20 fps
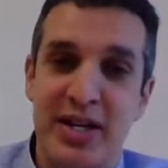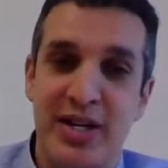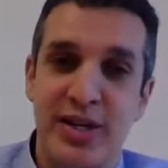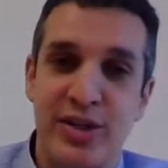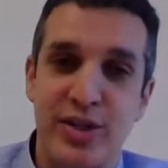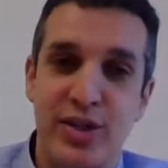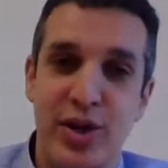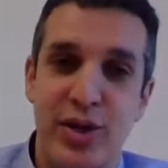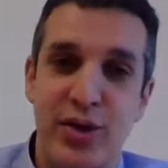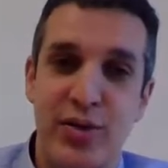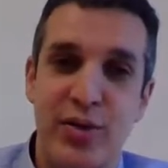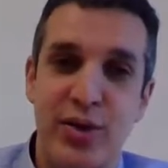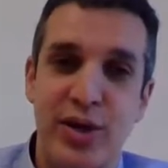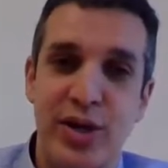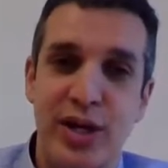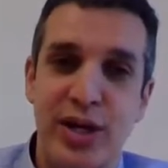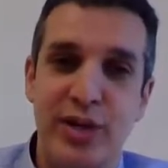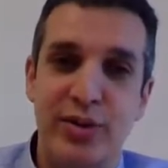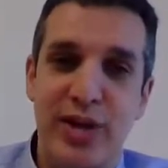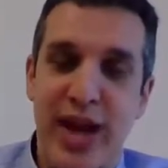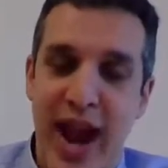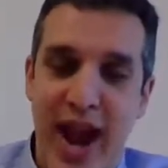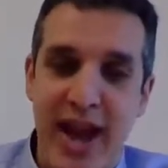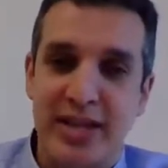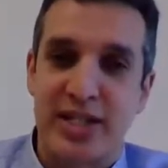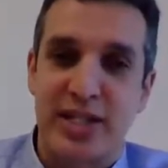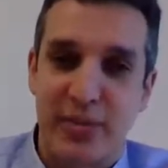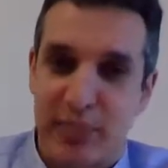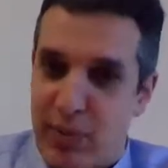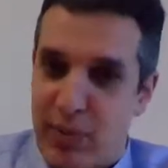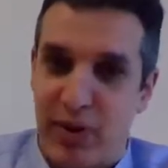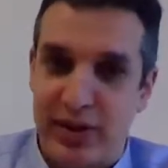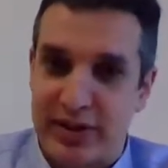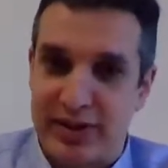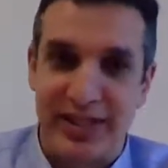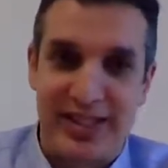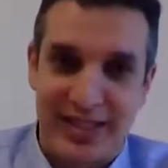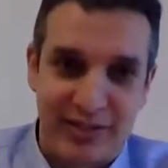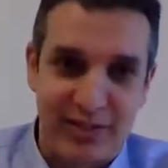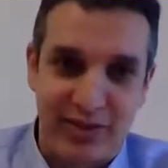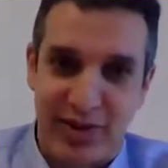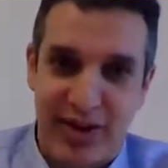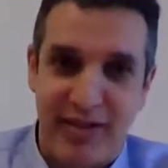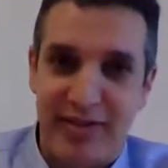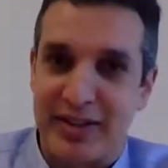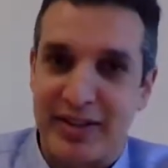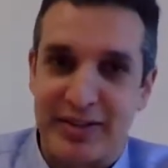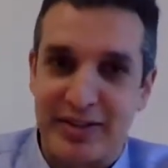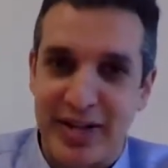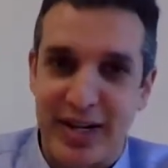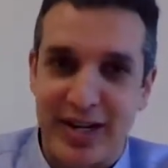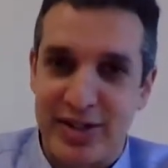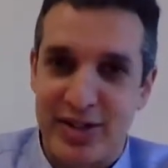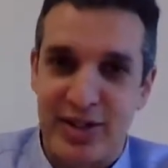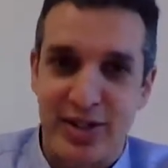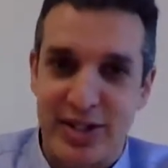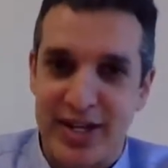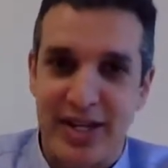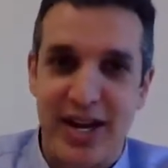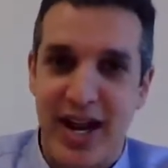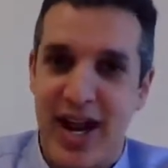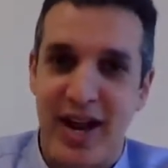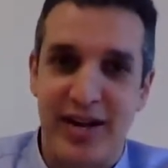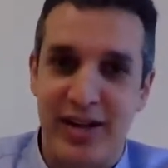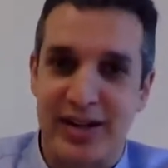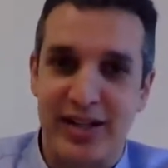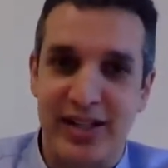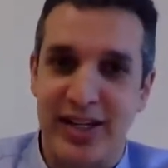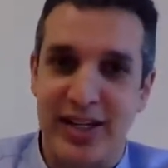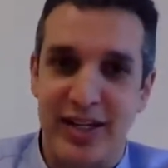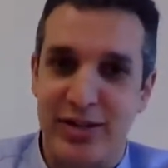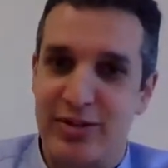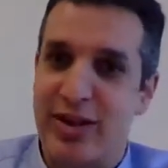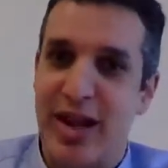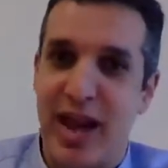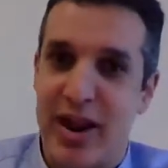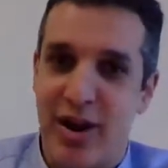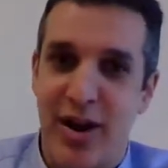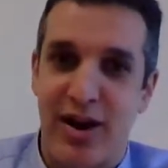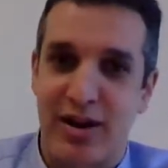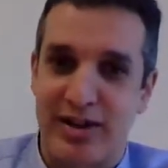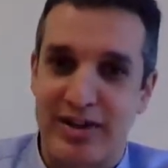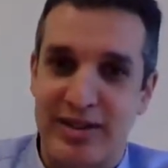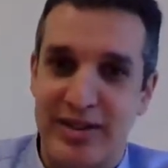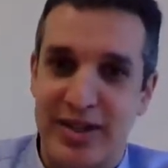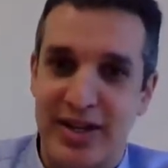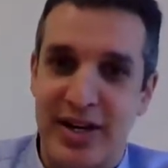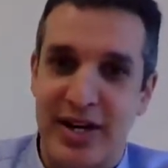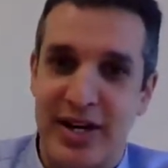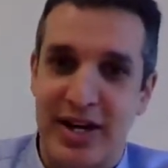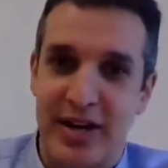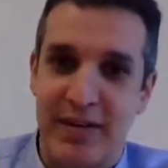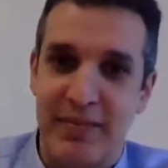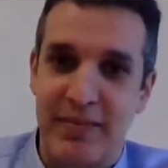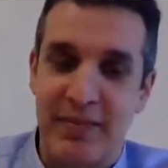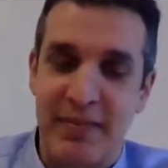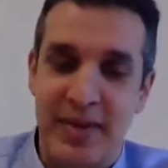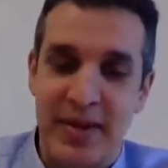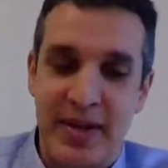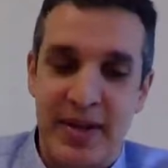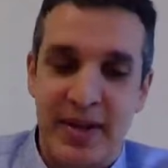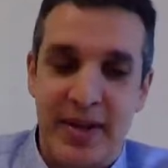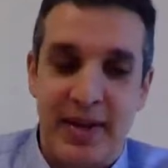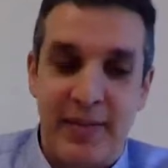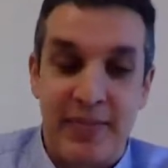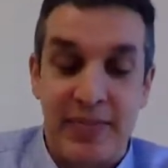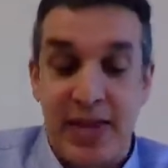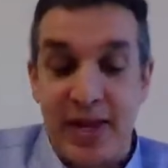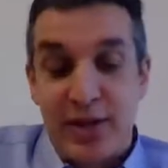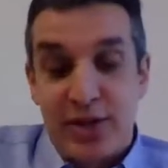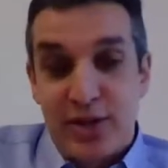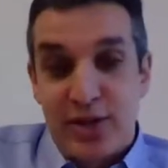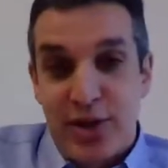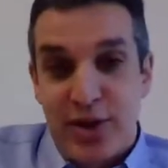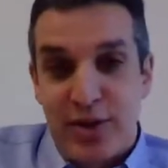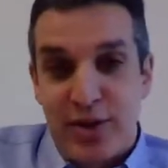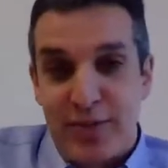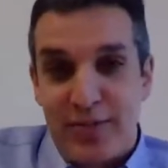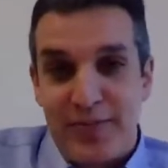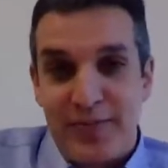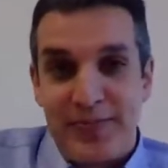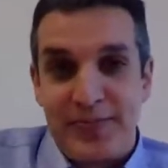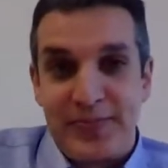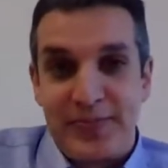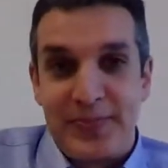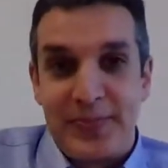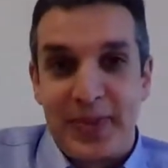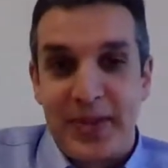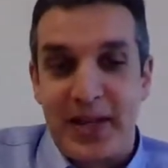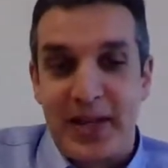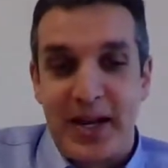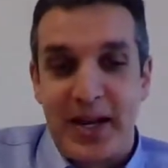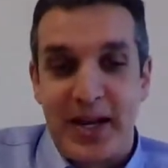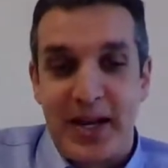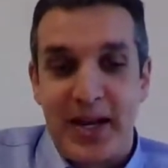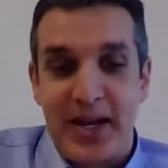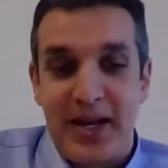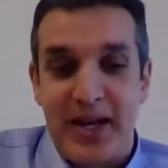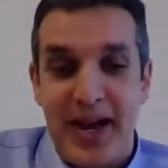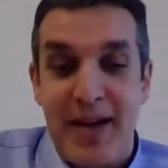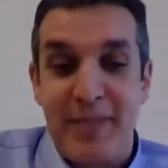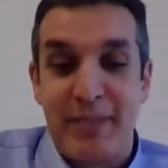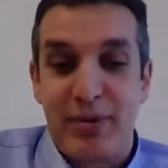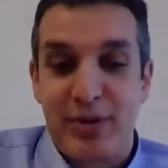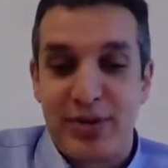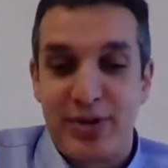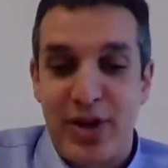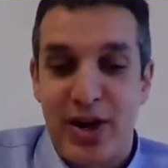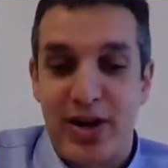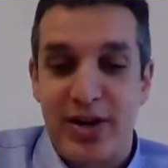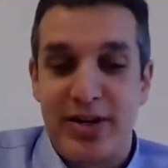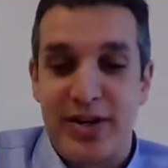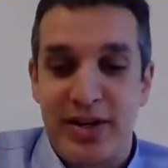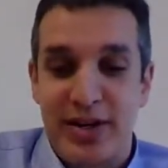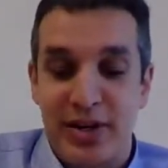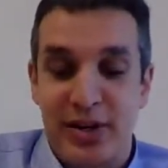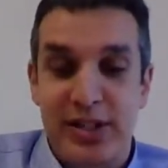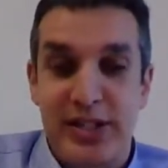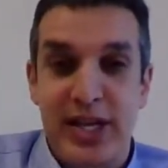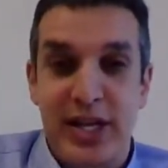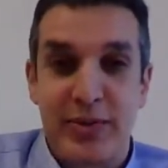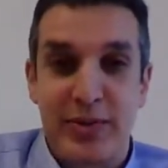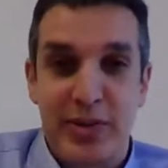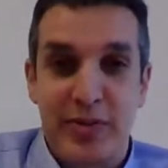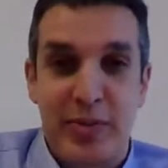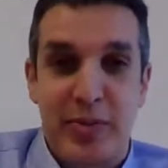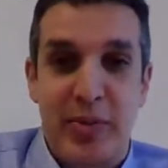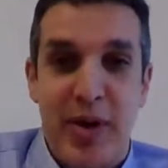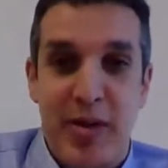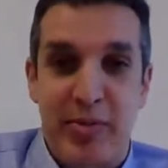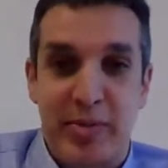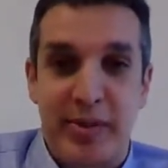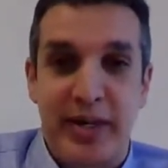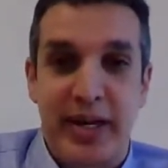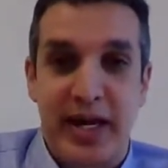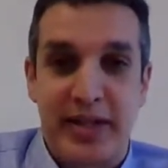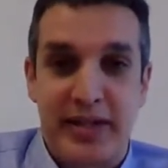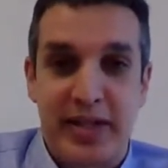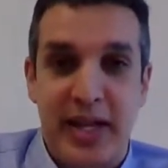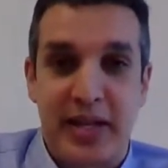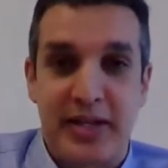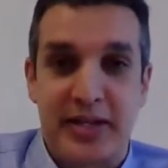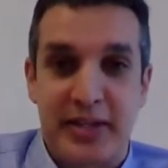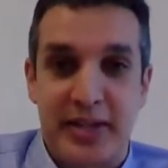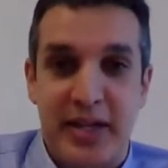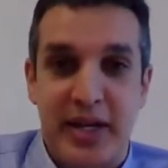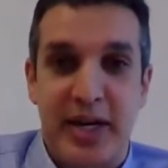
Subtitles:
So you can't support these forever, right? It's just inherently you cannot. And so I pushed hard. It looks like we will probably get that.